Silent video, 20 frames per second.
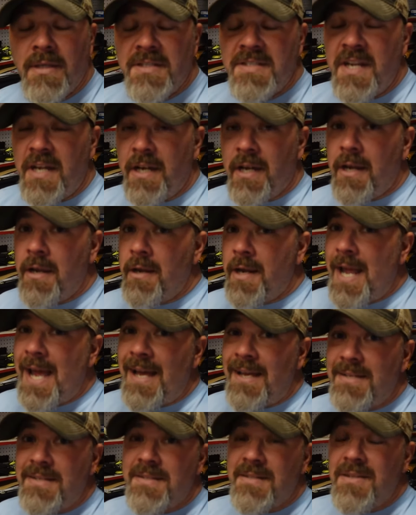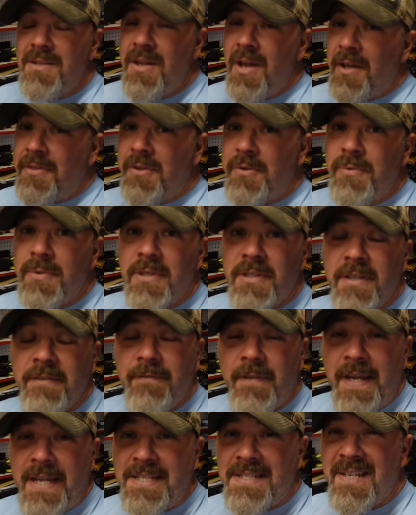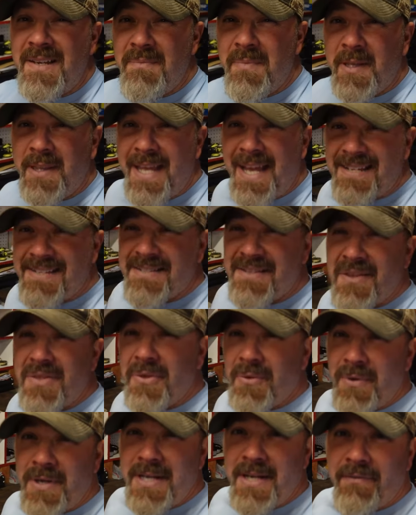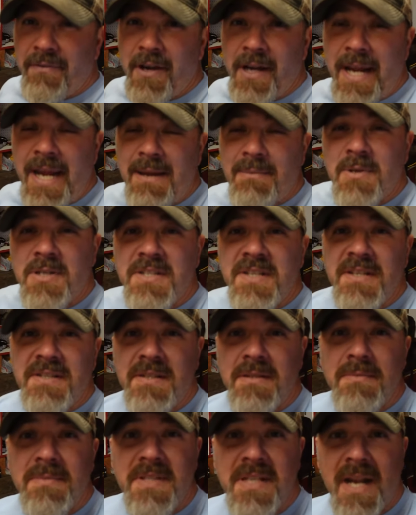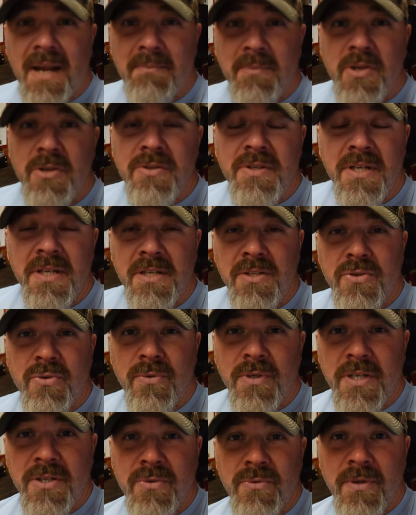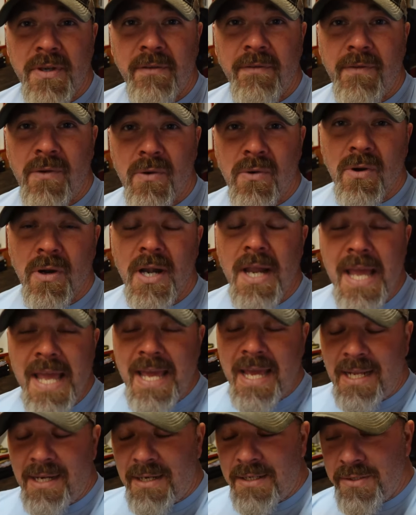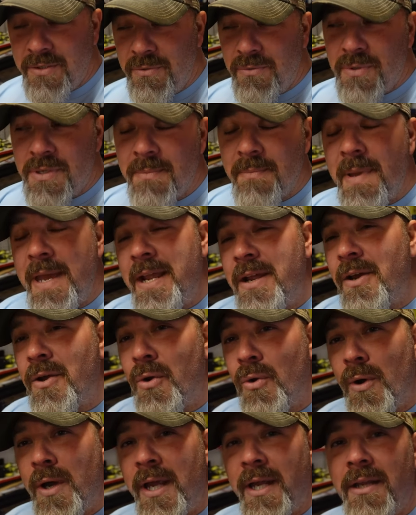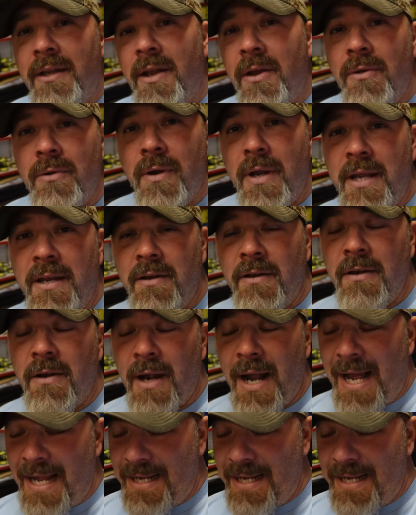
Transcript: So there you go, guys. Nothing really fancy, but that's the three different camera systems that I'm using in 2024. And I do want to make a quick note here.